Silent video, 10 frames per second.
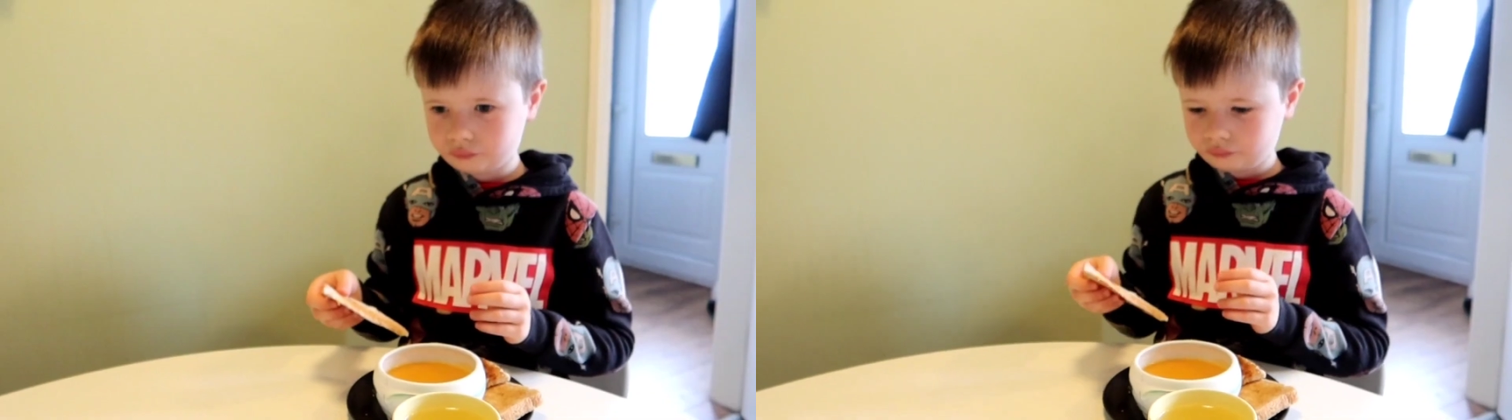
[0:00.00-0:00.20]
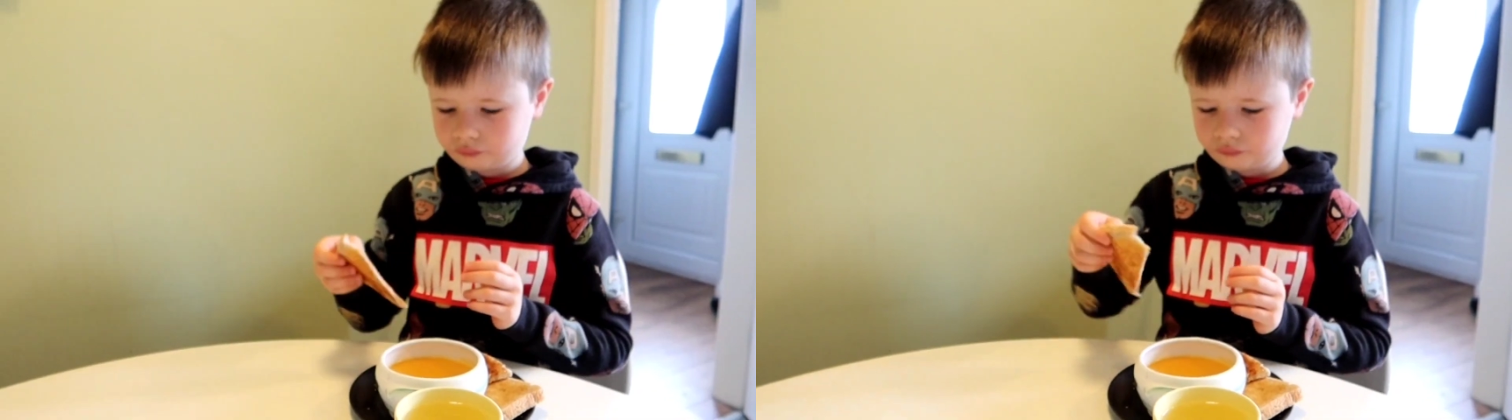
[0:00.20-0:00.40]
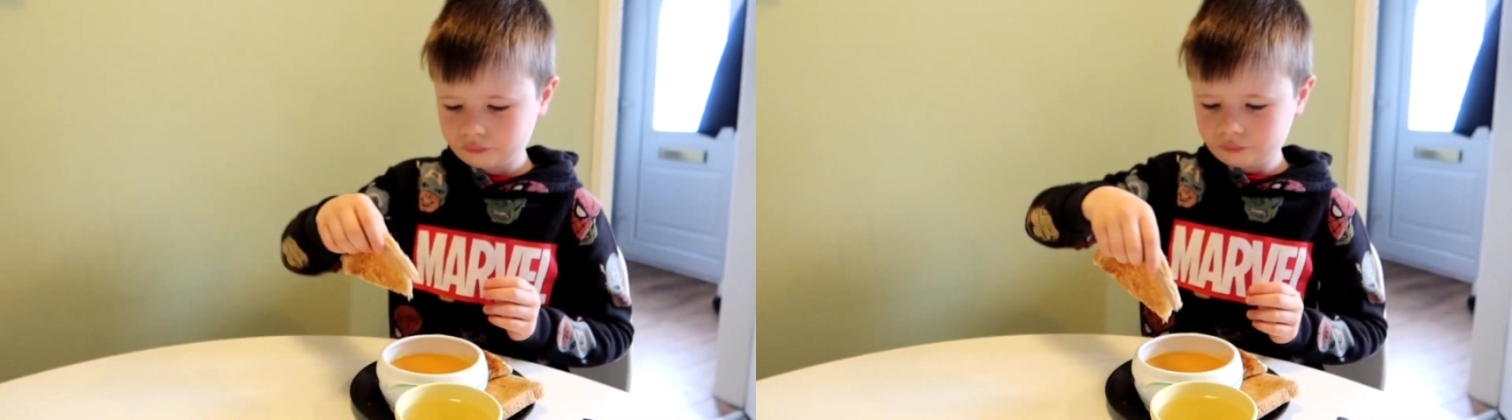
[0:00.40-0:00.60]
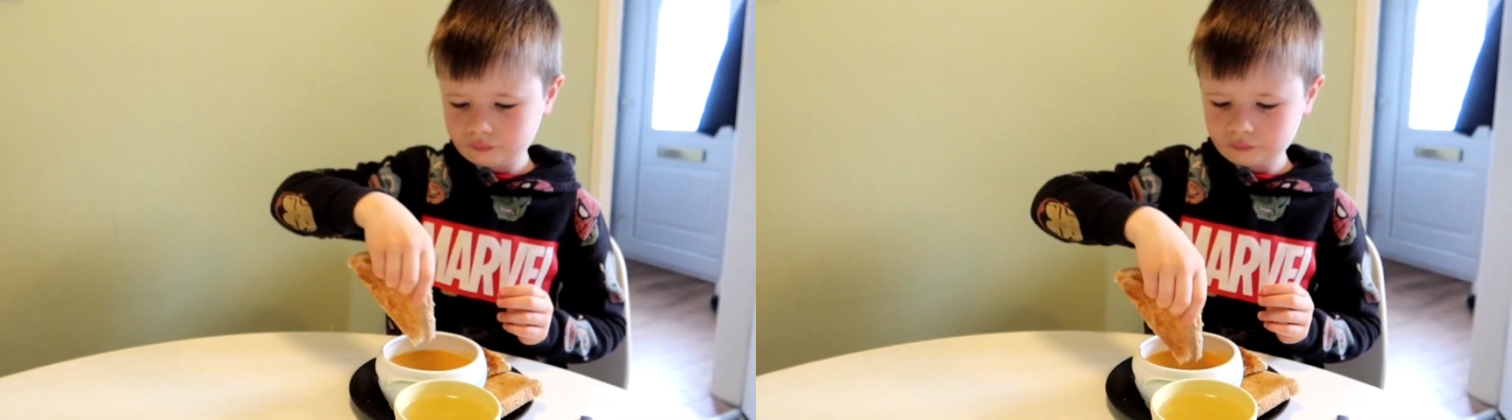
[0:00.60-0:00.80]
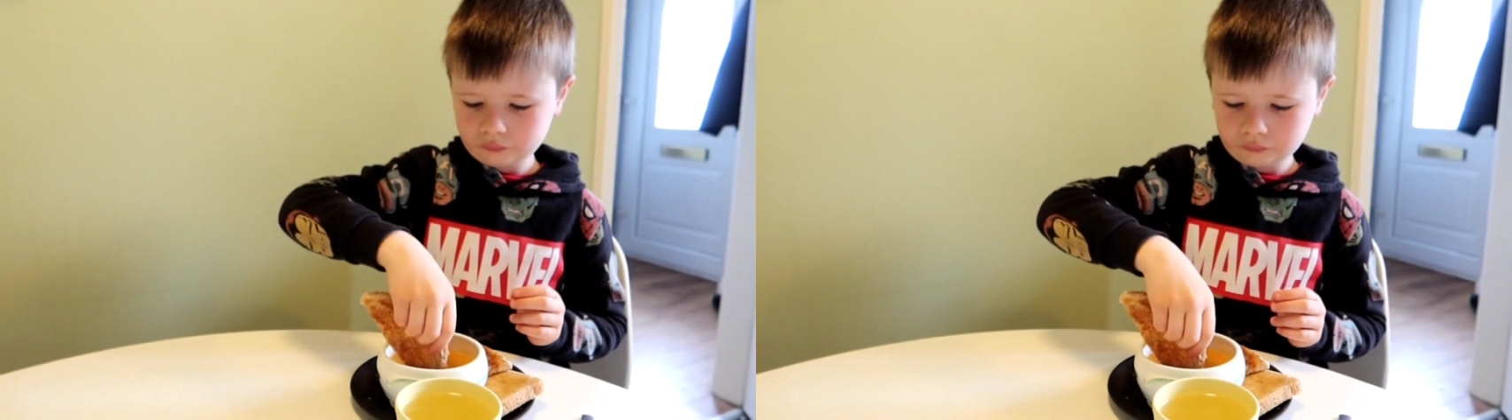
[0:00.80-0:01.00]
it makes
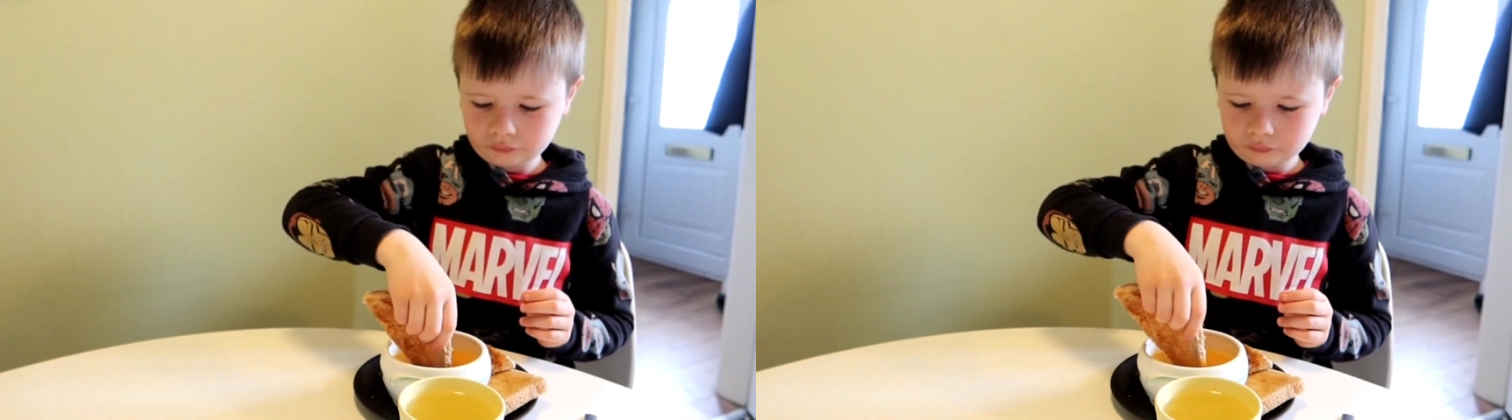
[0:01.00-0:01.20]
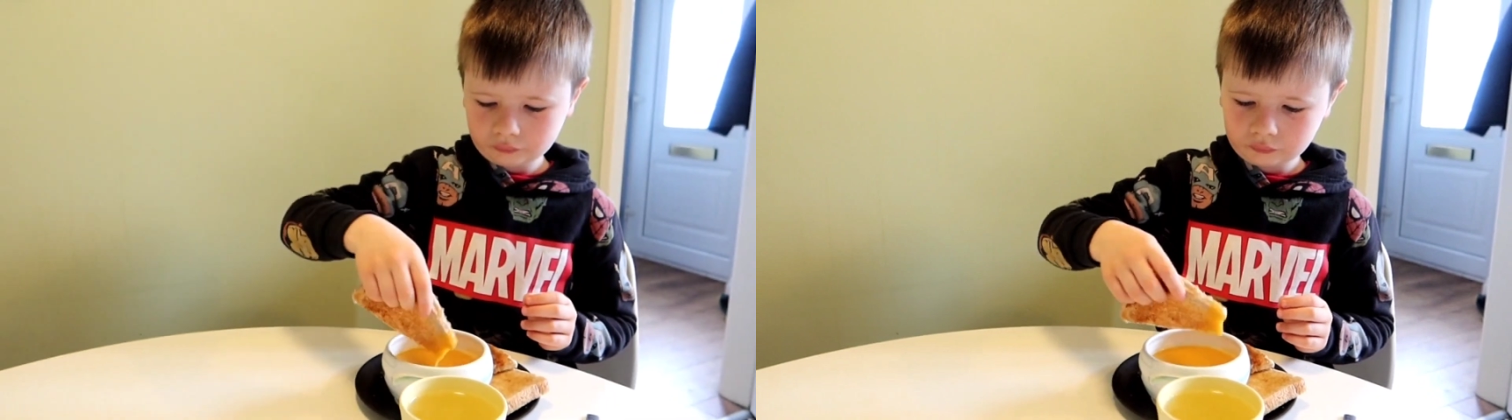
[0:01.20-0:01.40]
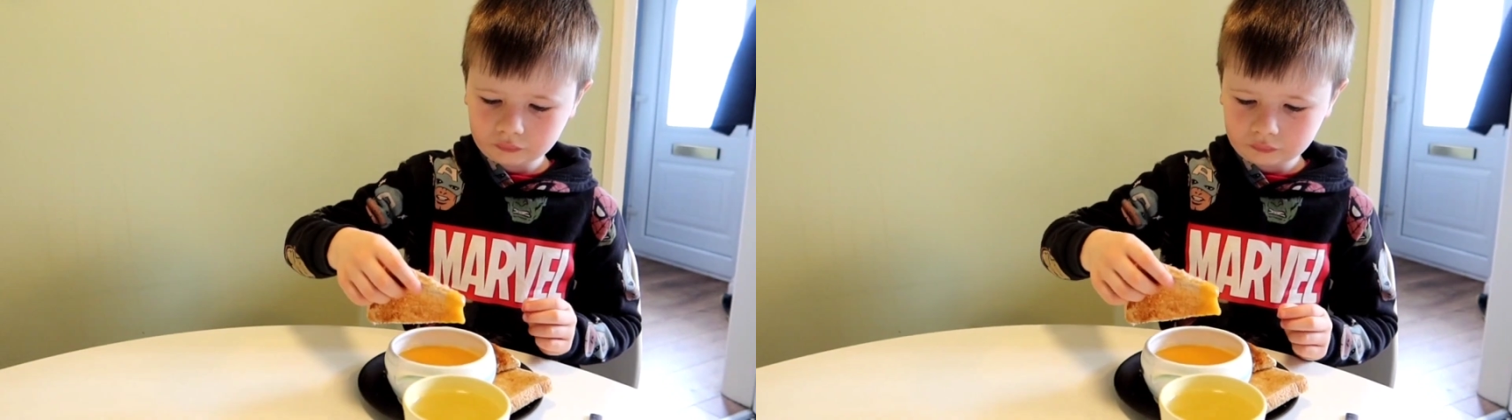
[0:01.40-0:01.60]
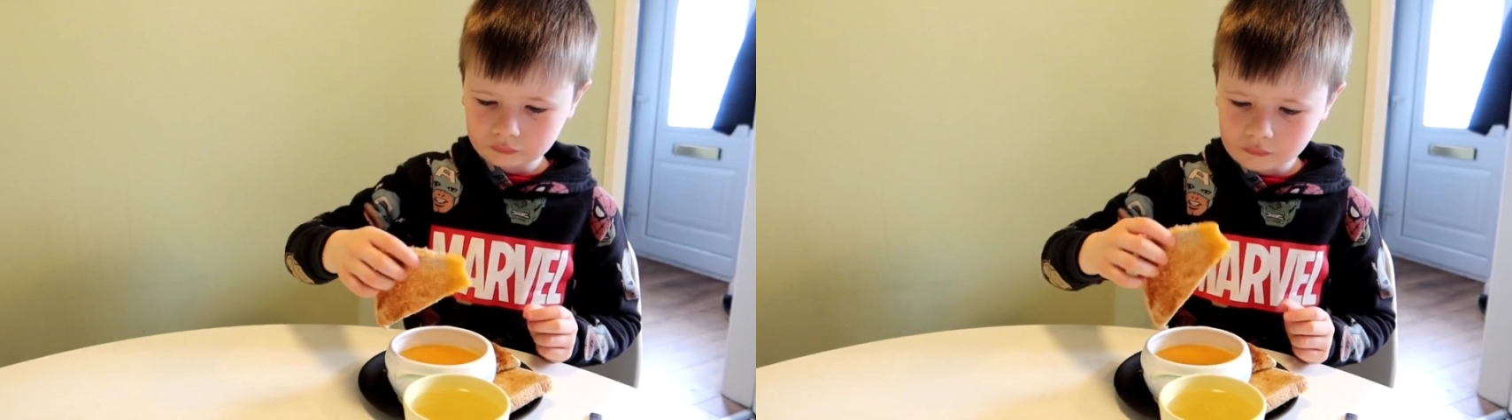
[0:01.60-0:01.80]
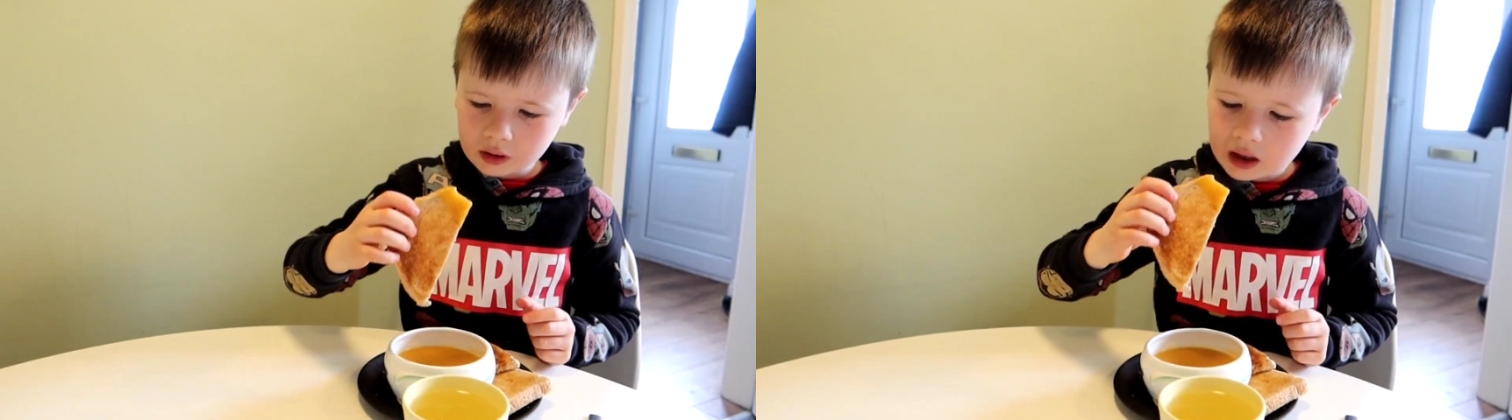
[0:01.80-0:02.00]
them more
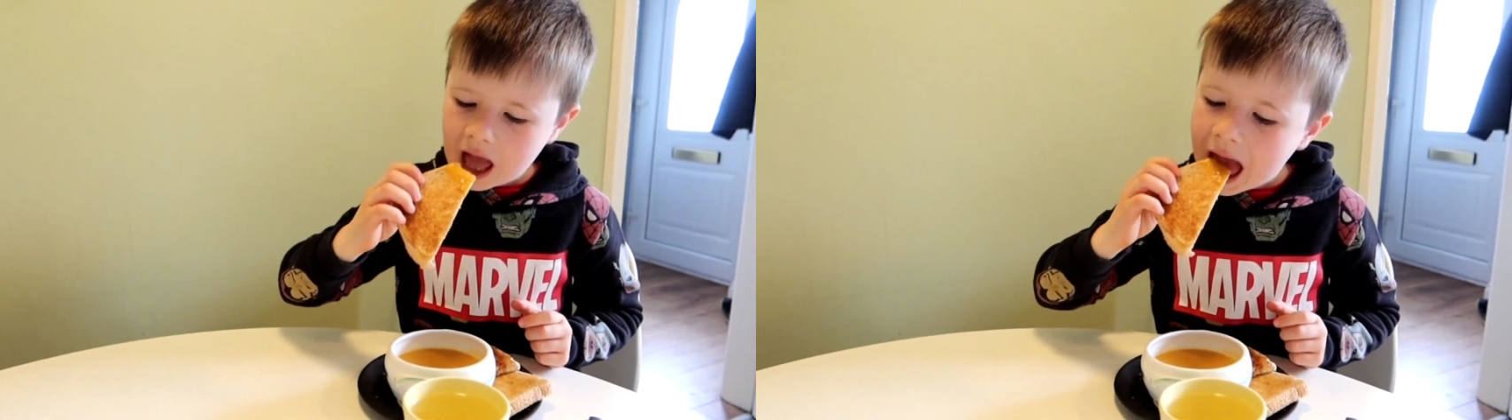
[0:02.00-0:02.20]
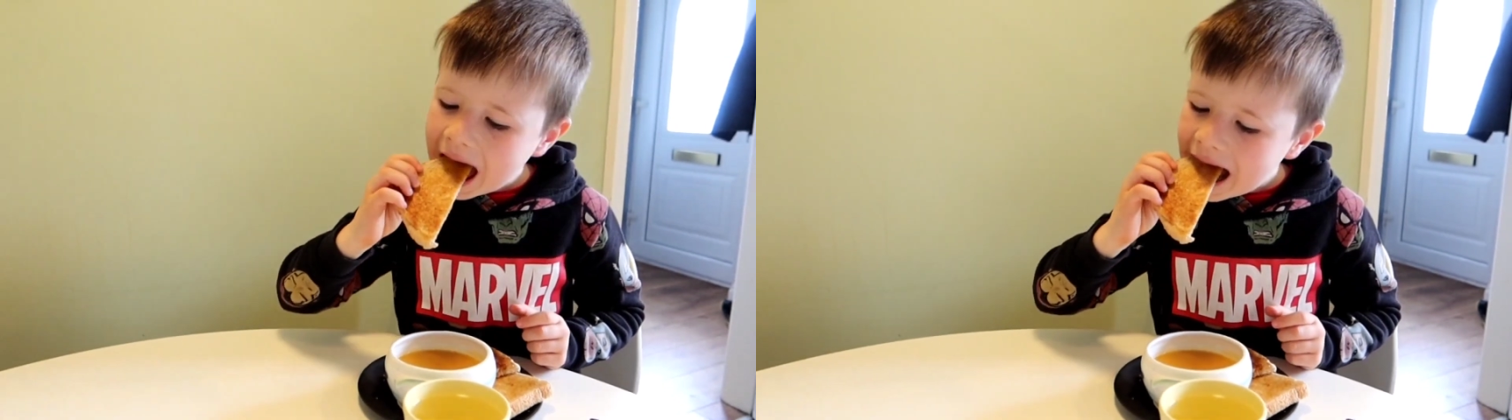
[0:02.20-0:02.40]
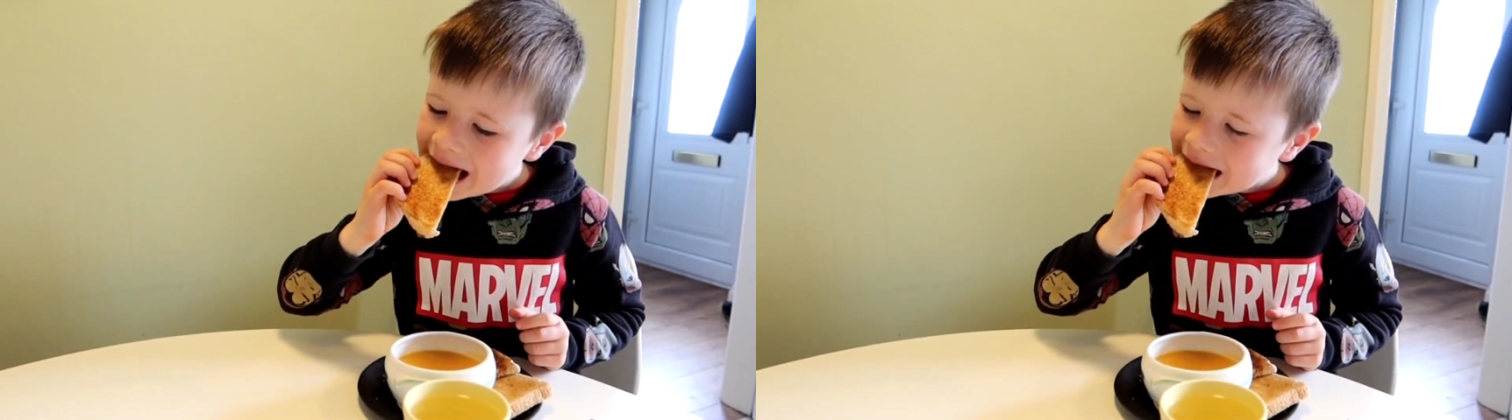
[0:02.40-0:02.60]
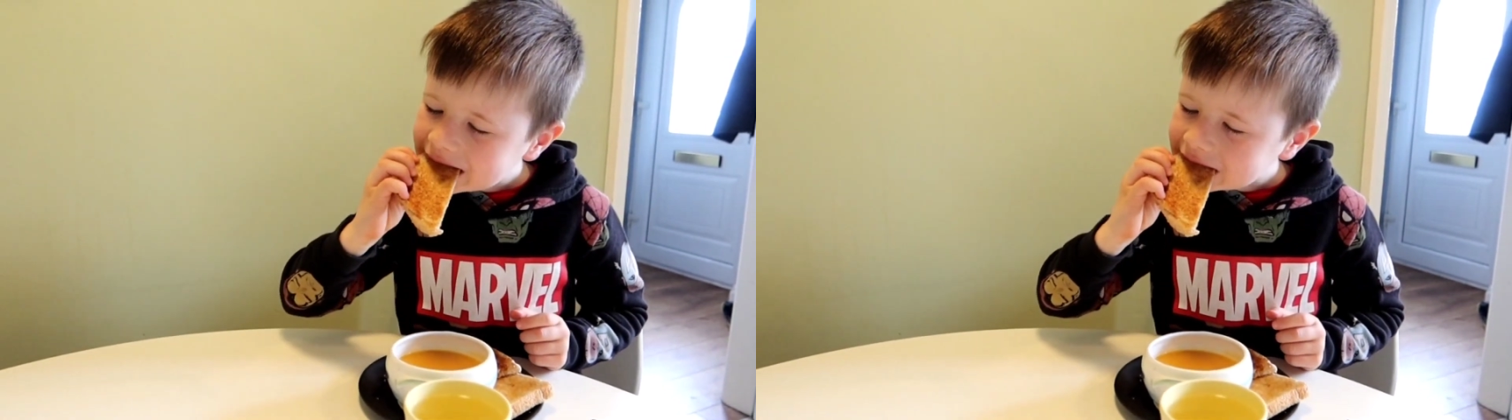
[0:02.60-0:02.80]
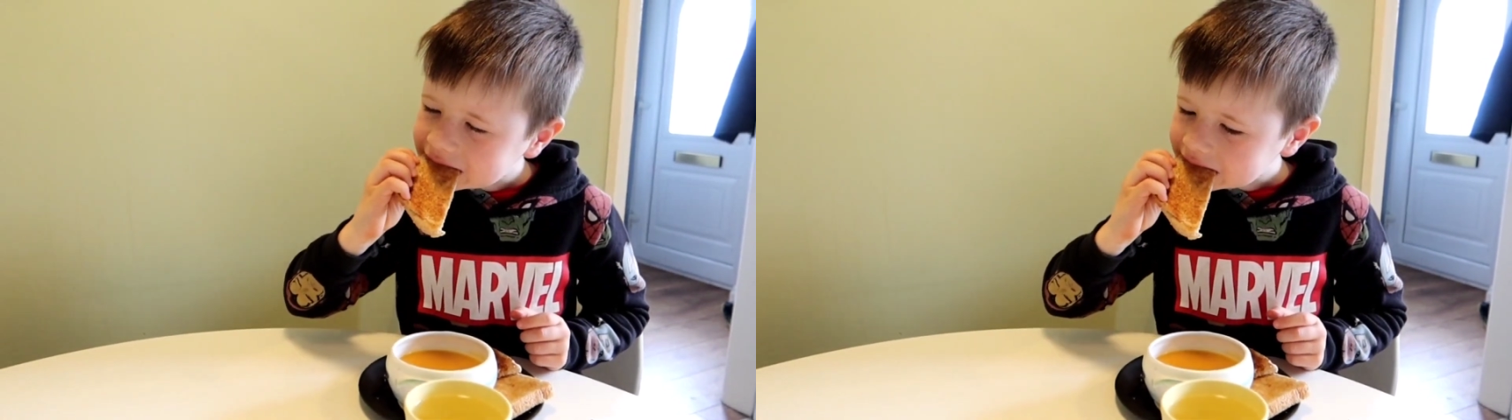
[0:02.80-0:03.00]
inclined to try
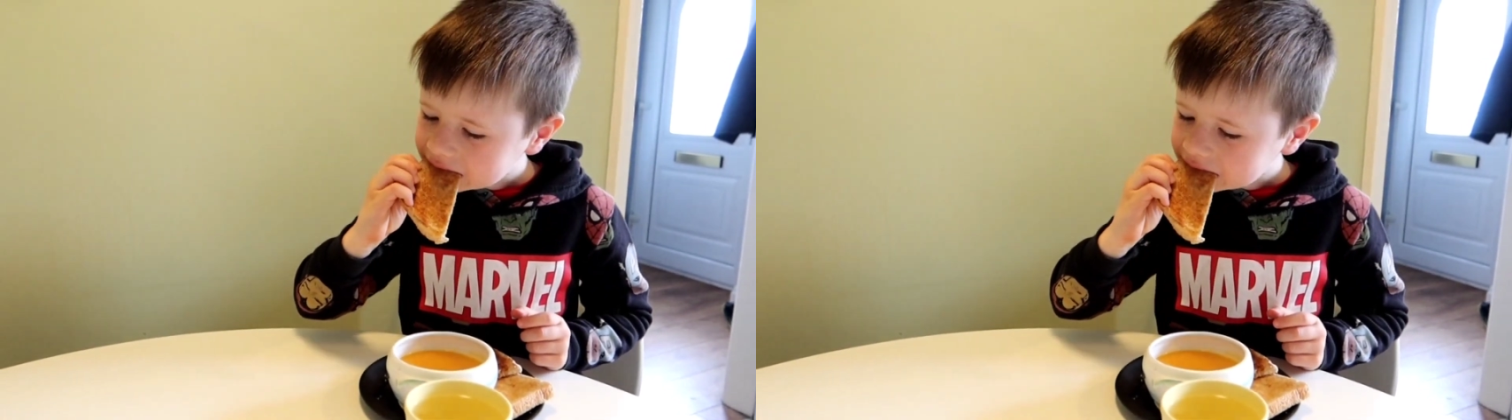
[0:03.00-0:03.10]
things